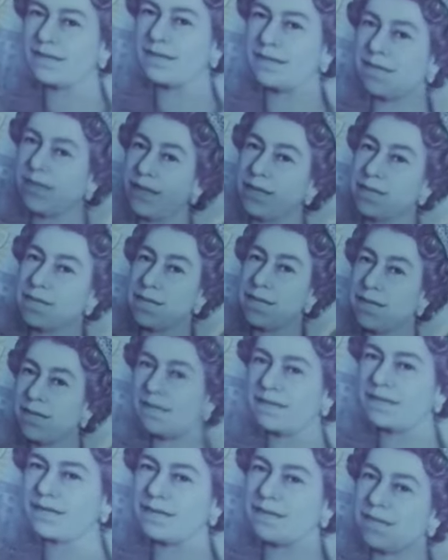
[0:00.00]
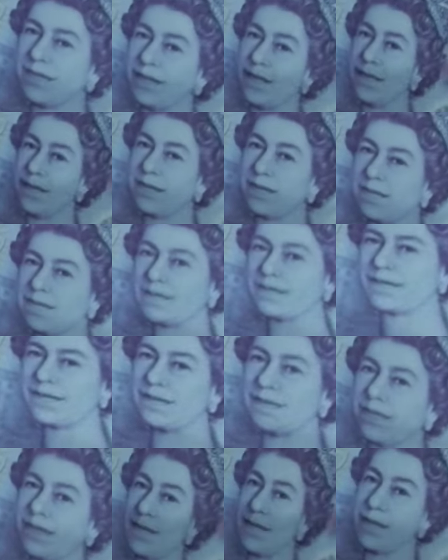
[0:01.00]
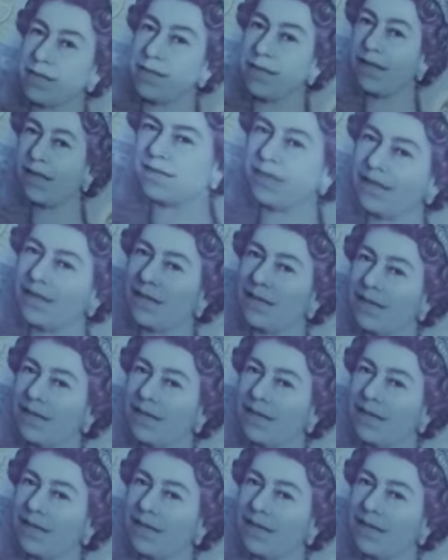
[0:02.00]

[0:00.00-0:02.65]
almost a fluorescenty style effect when you